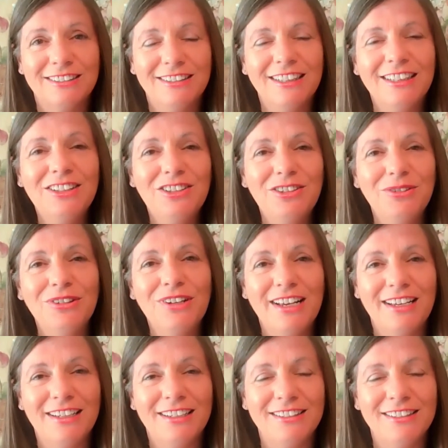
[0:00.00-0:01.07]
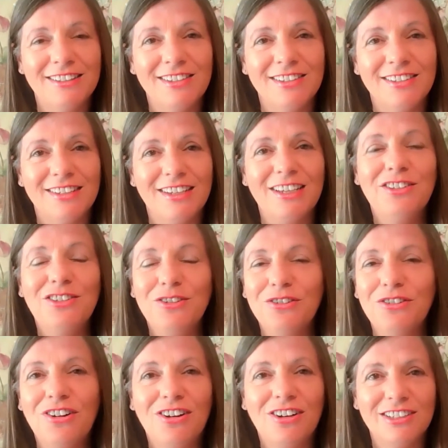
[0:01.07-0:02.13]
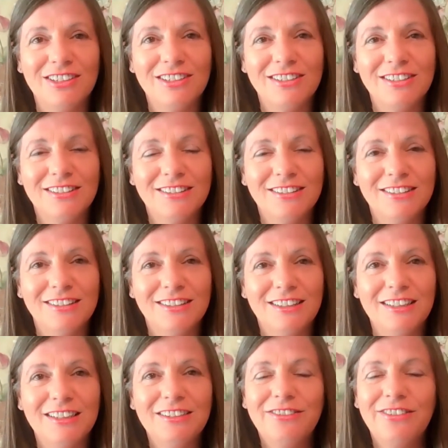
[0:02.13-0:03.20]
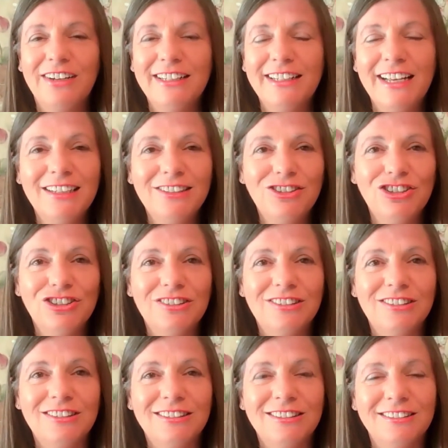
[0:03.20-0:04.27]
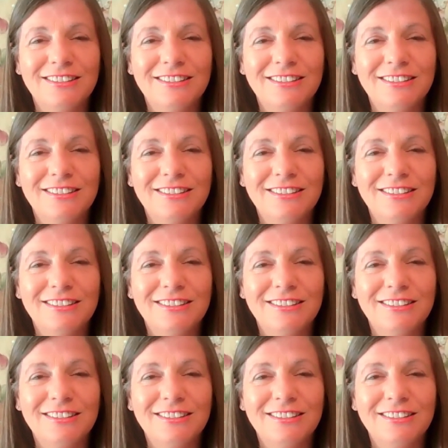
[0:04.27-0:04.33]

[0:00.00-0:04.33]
in your hands, in your heart. Financial,